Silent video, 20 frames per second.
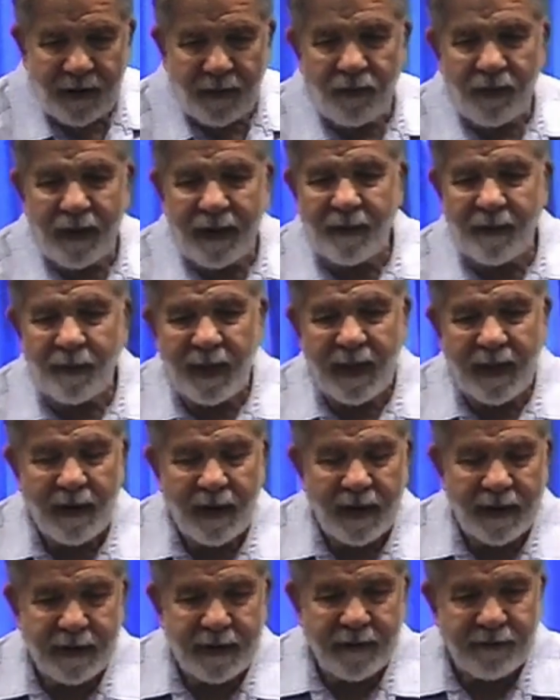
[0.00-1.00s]
are written
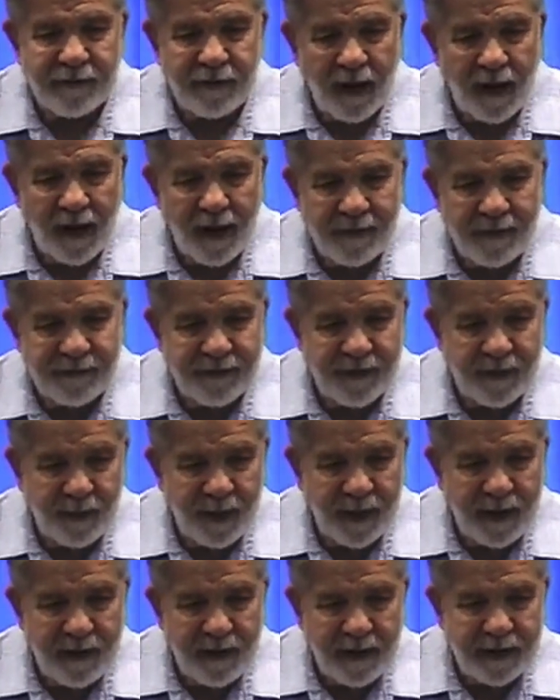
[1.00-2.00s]
because of love and
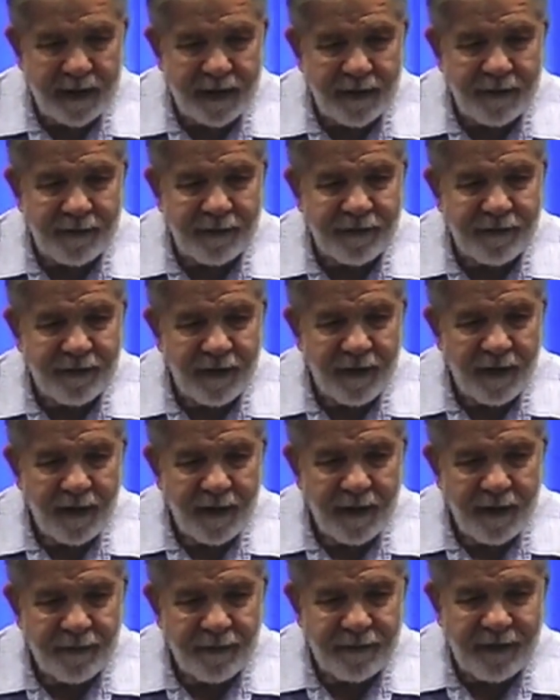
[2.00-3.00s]
because of
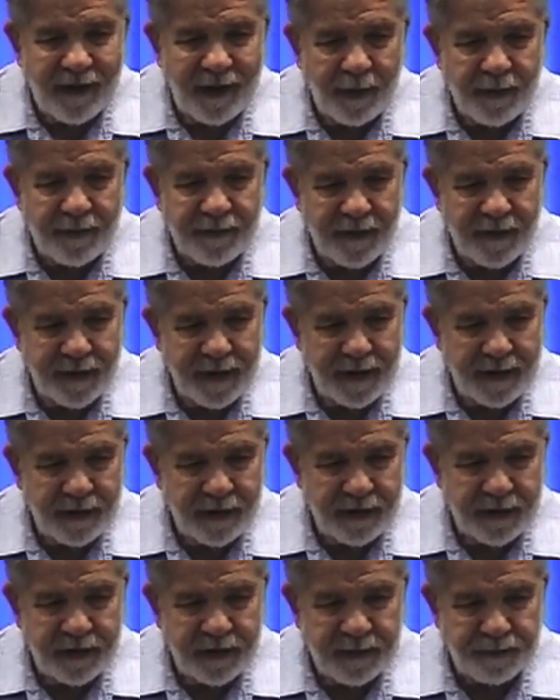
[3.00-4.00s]

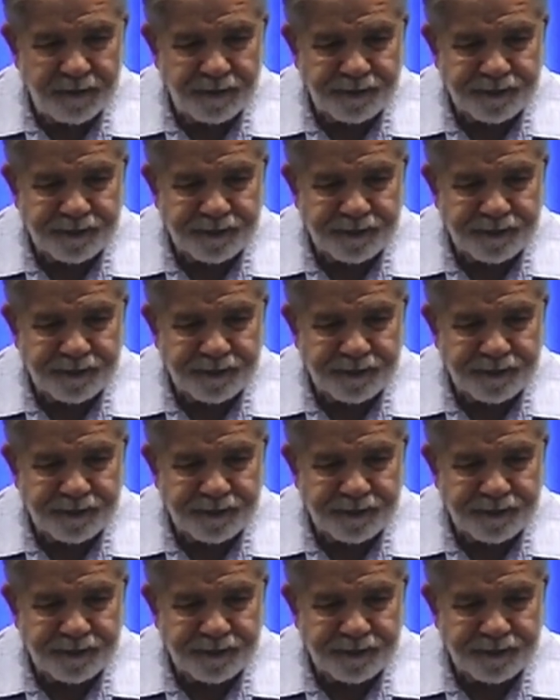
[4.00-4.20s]
faithfulness.